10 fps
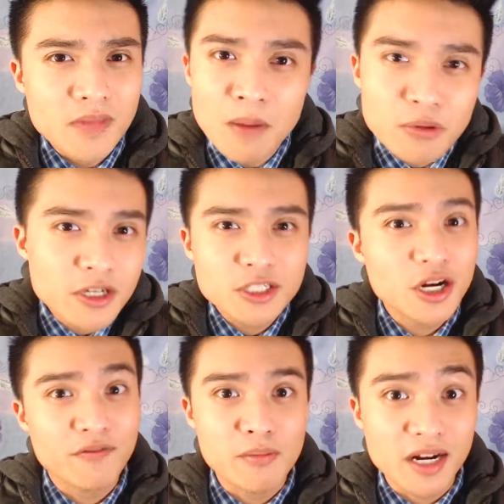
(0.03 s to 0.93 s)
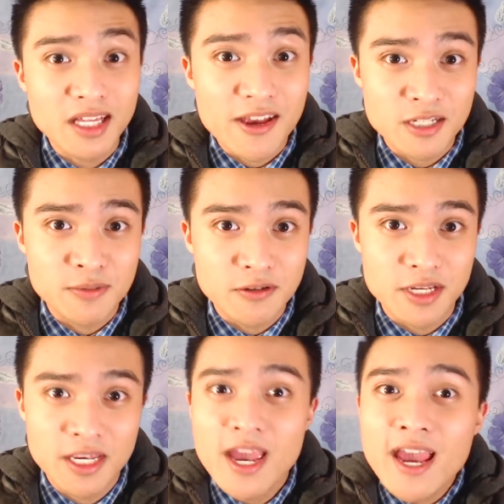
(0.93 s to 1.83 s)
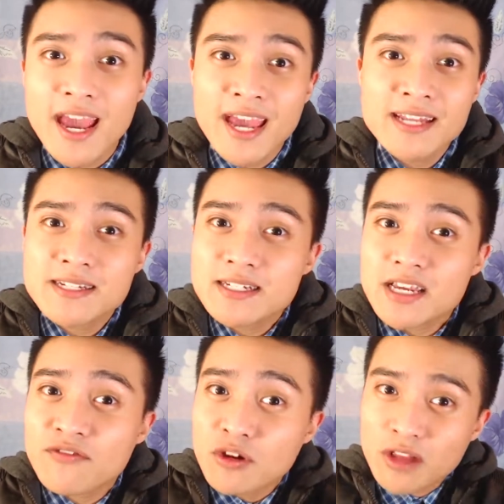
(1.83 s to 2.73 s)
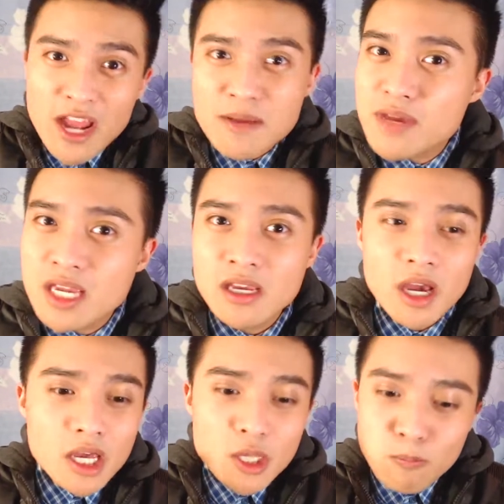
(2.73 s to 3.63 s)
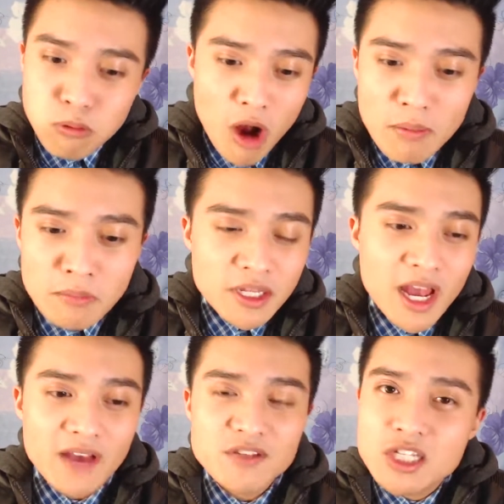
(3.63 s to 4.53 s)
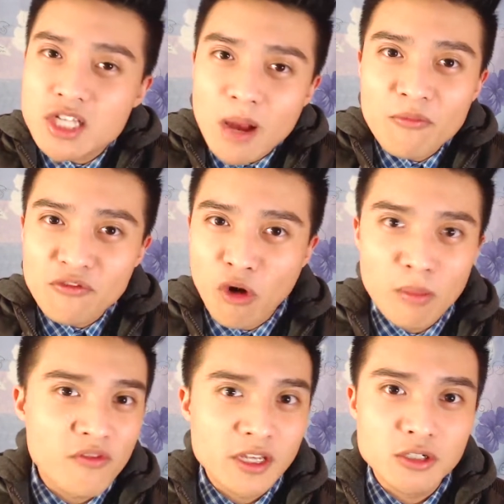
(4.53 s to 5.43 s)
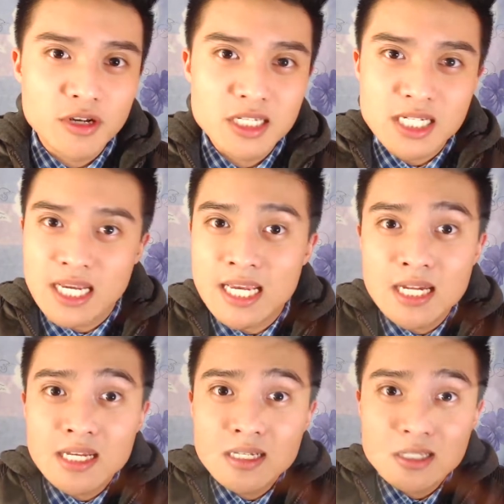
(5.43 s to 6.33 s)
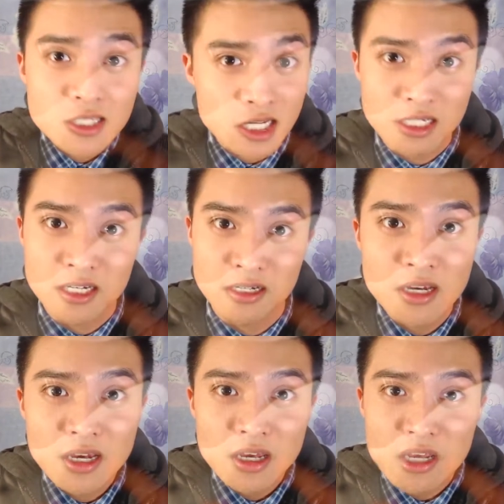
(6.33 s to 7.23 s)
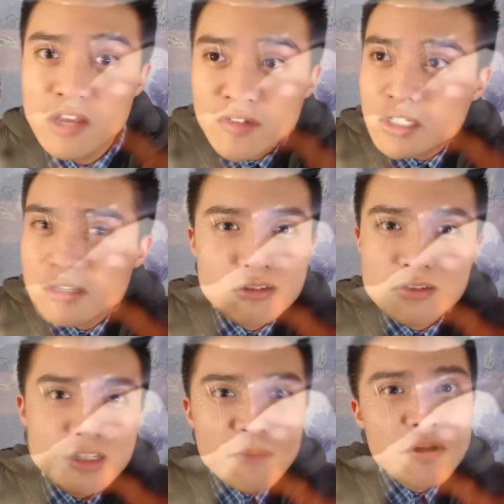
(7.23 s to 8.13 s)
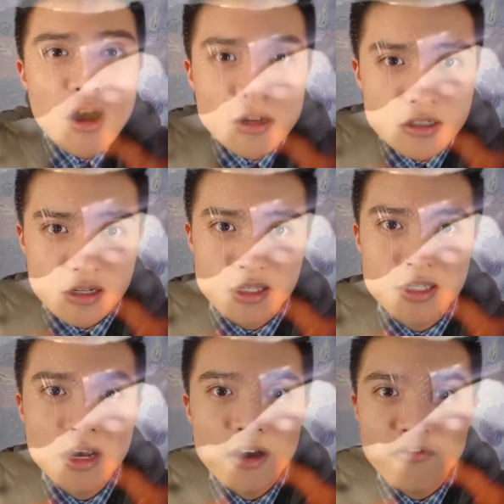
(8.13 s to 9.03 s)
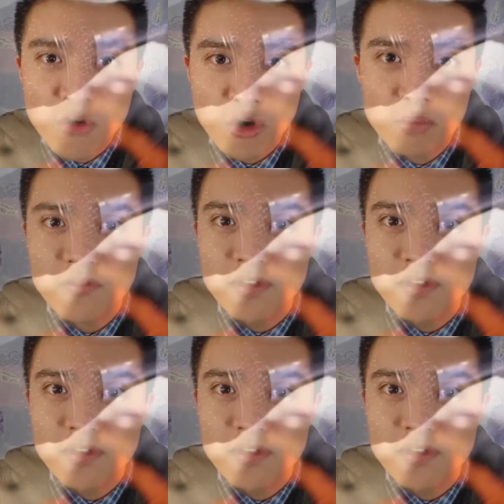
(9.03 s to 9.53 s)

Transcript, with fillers: I'm pretty sure everybody likes music, and if you're like me, you probably have some form of interest in singing, even just subconscious form of